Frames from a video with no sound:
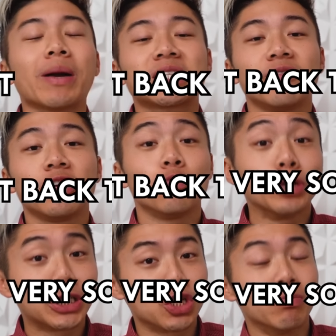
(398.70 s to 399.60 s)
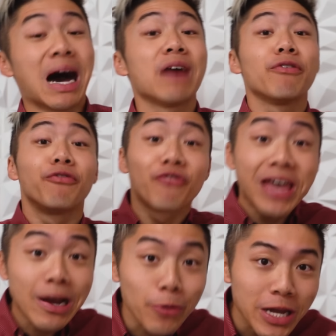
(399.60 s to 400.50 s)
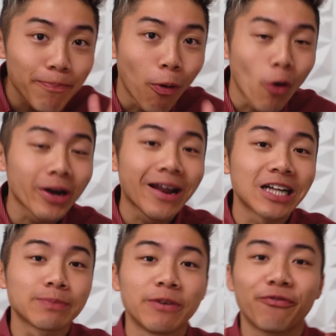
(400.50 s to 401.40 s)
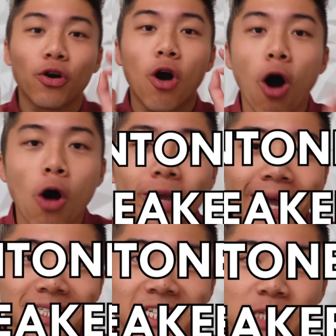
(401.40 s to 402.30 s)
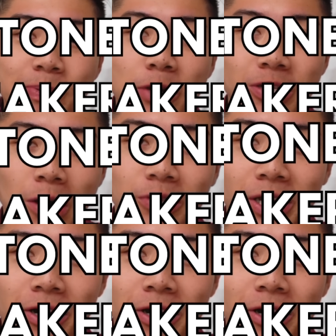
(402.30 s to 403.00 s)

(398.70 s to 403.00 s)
get back to the video really soon, but I have a really important announcement for all Cantonese speakers out